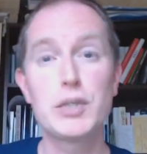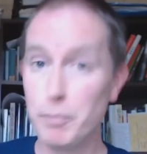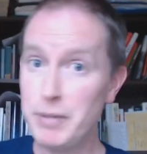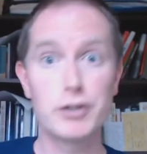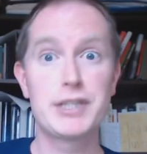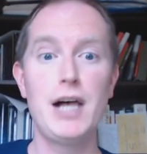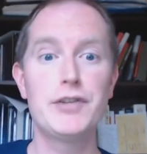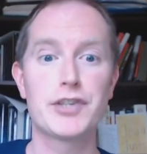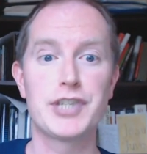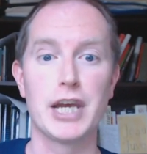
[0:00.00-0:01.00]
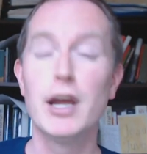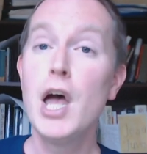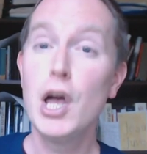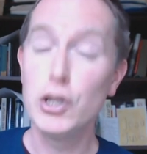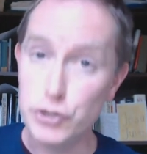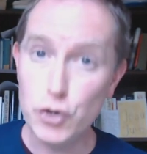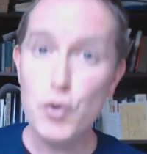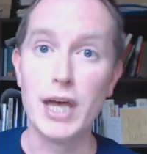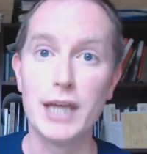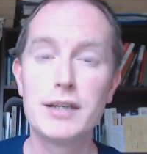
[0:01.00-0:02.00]
Well, Peter tells us here, do
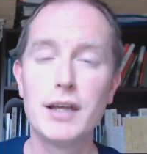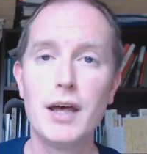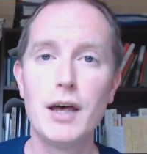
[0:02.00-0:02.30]
it